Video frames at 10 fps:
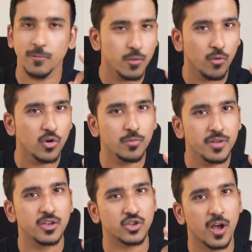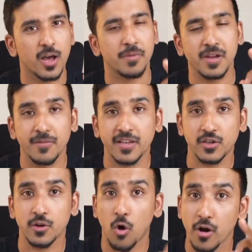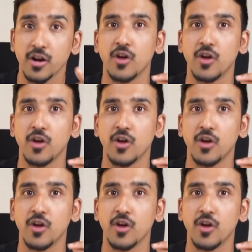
So if you want to be a sharp investor or